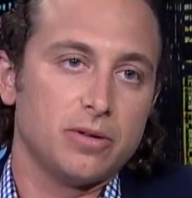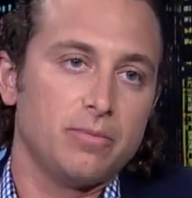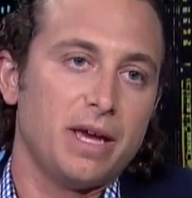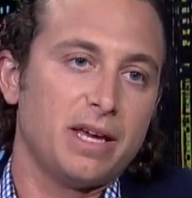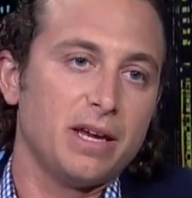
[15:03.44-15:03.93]

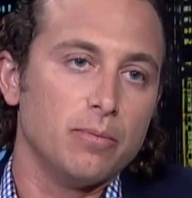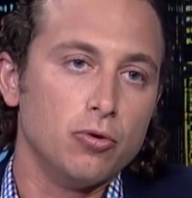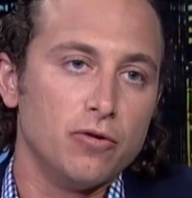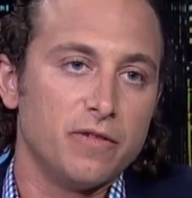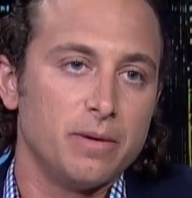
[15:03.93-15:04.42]
making a
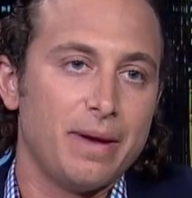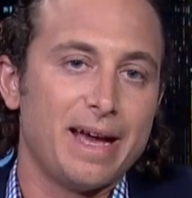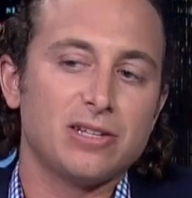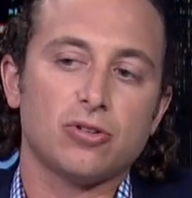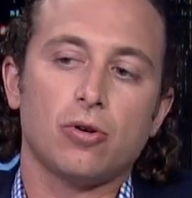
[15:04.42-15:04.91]
move in
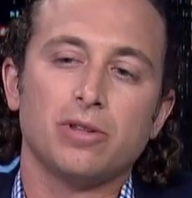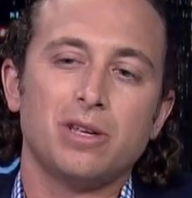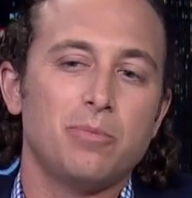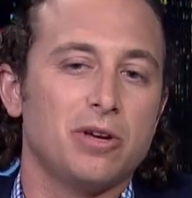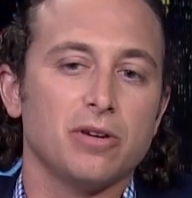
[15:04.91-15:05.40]
mass,
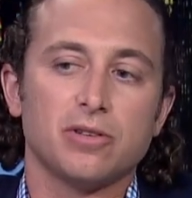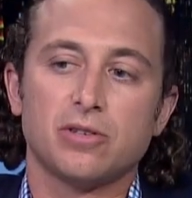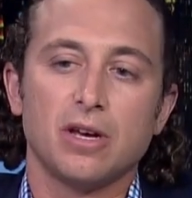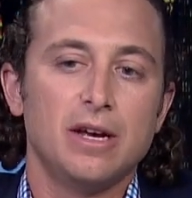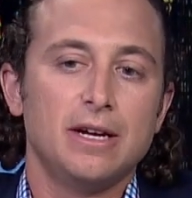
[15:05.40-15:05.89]
only
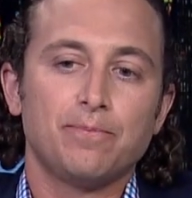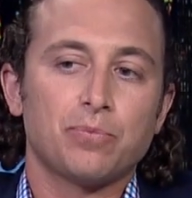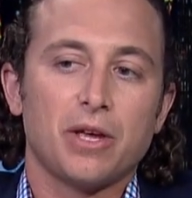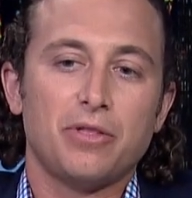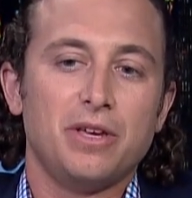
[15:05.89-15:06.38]
because
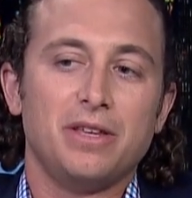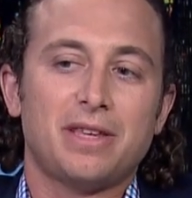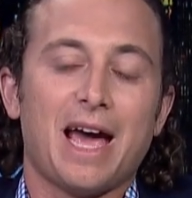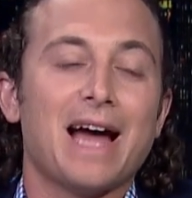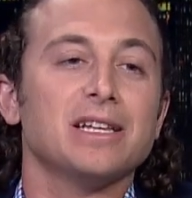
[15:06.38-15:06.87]
the
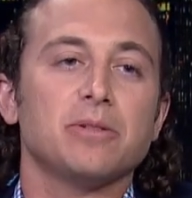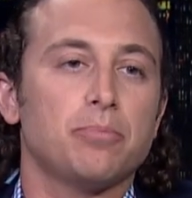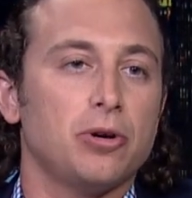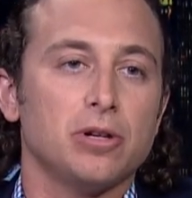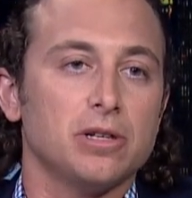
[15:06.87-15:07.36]
talent
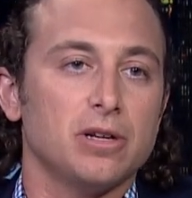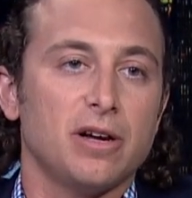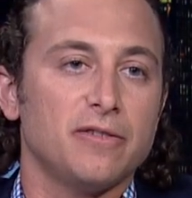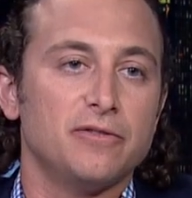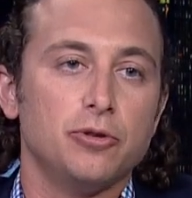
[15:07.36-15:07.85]
pull
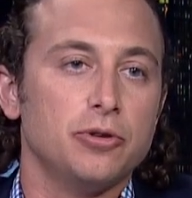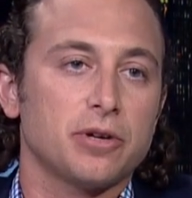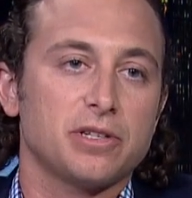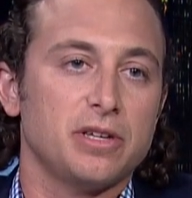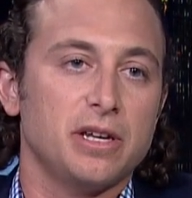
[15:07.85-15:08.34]
of New
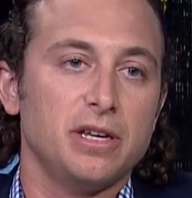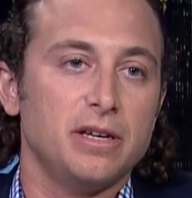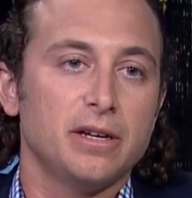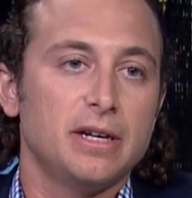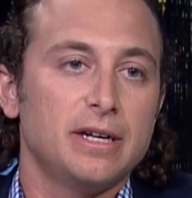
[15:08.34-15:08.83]
York City
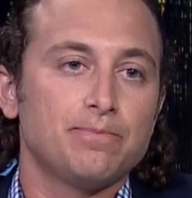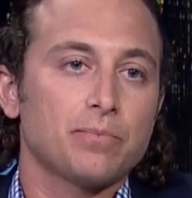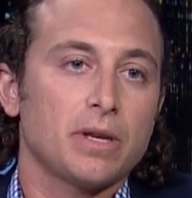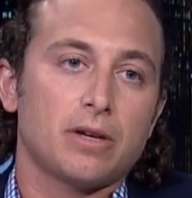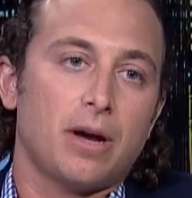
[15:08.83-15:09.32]

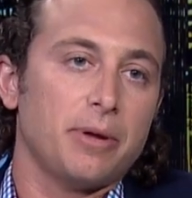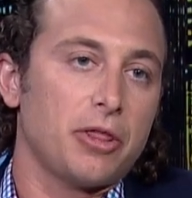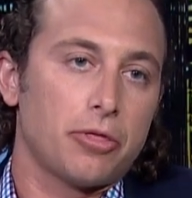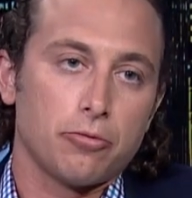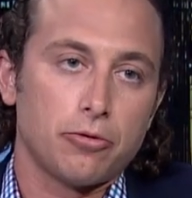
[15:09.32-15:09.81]
coming
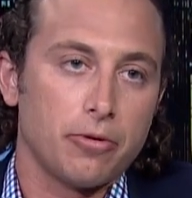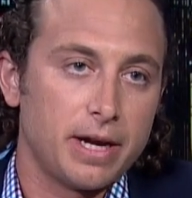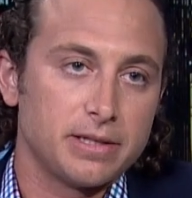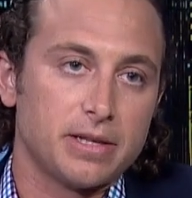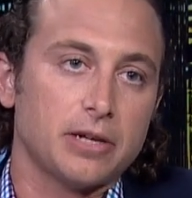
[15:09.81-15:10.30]
in through
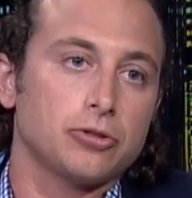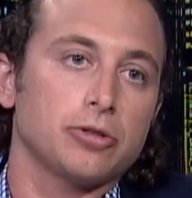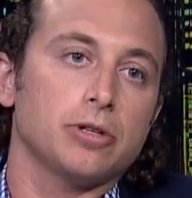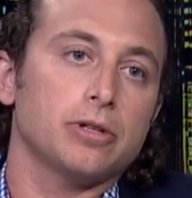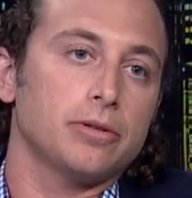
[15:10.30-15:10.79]
Grand
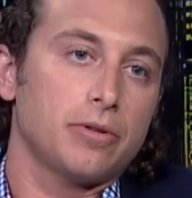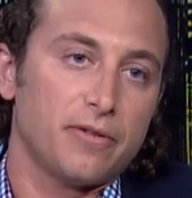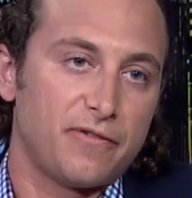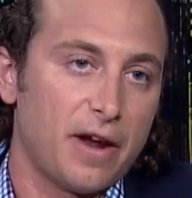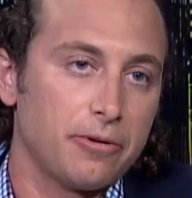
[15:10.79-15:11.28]
Central,
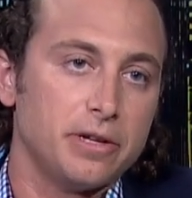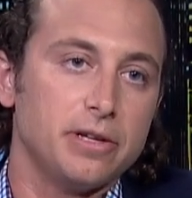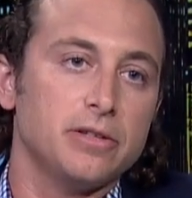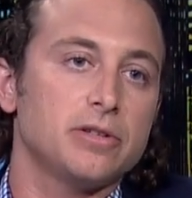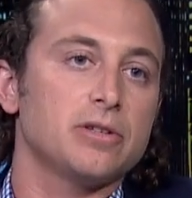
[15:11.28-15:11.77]
the
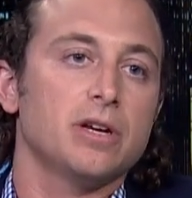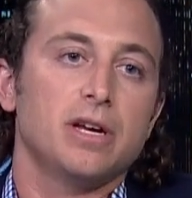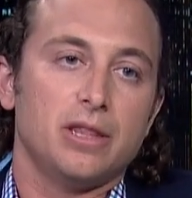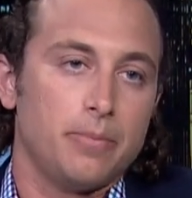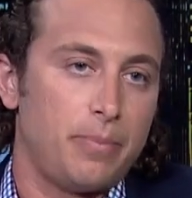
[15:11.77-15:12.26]
ferries, the